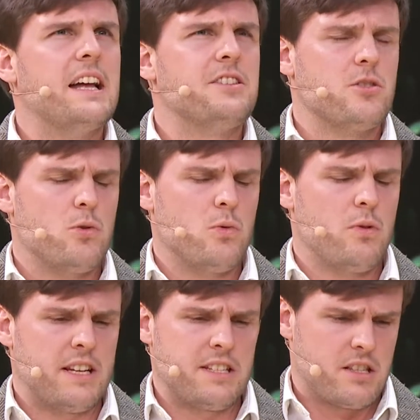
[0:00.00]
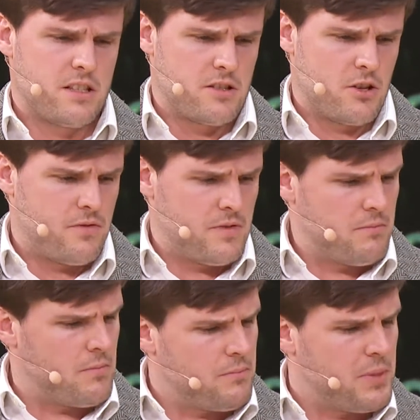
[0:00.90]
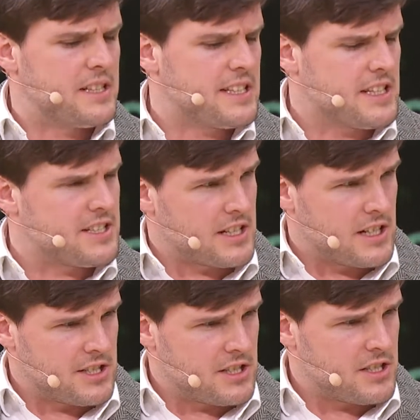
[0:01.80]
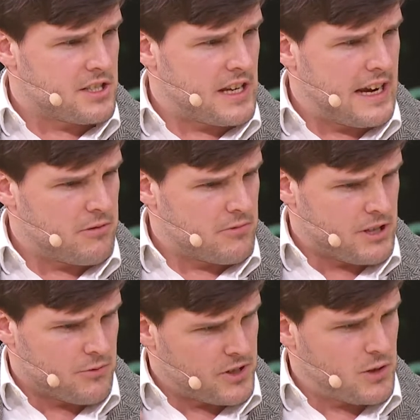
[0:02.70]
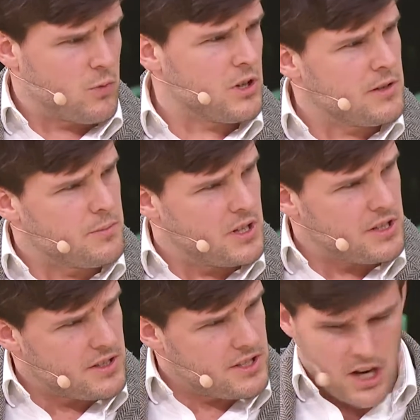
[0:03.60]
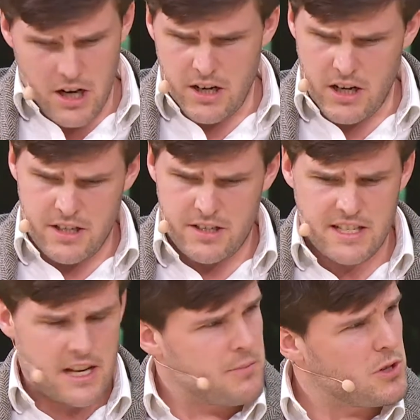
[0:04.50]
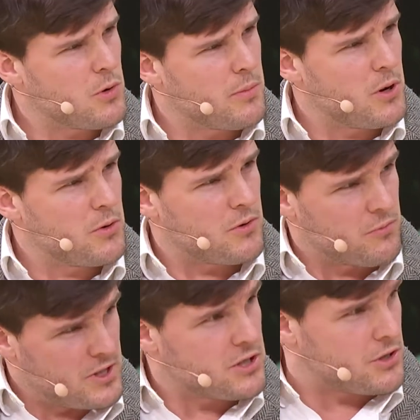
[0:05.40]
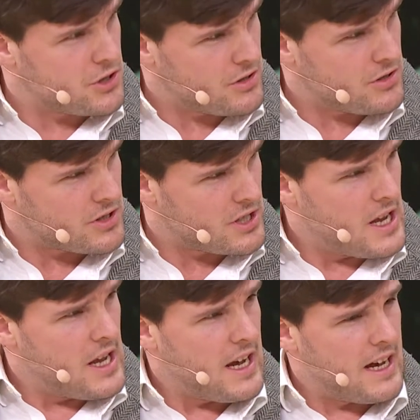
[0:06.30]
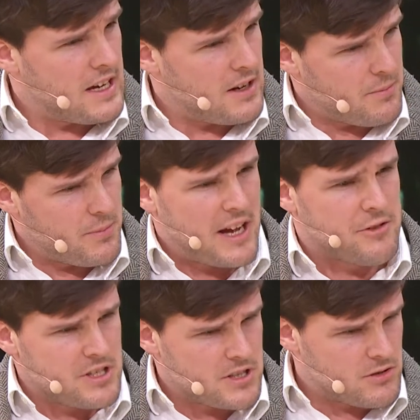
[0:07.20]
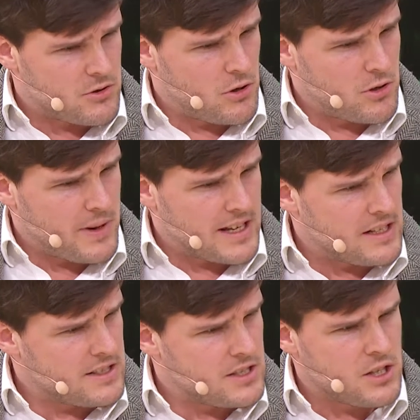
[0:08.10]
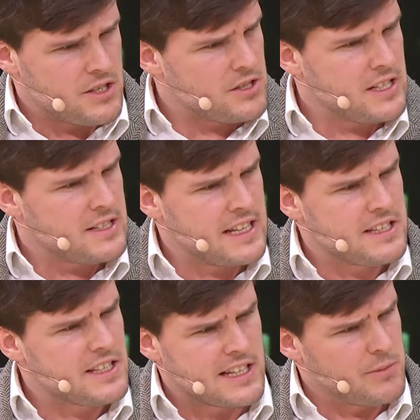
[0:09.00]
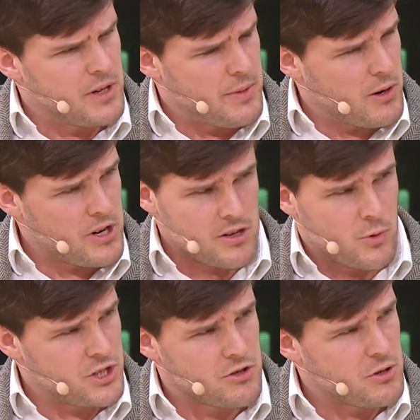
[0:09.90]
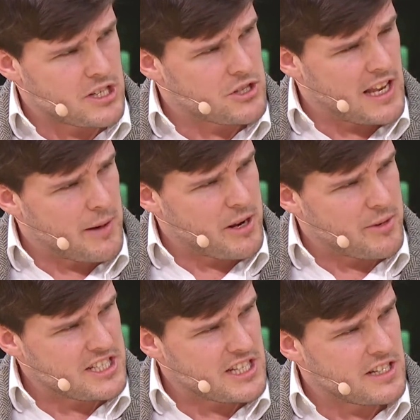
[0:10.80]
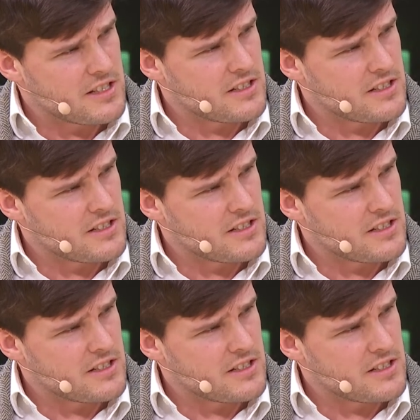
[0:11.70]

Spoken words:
And so that's the sort of building these technologies out in the real world. But Don and Sam, you are both researchers, batteries and solar panels. Don, tell us a little bit about what you're doing at your lab in MIT.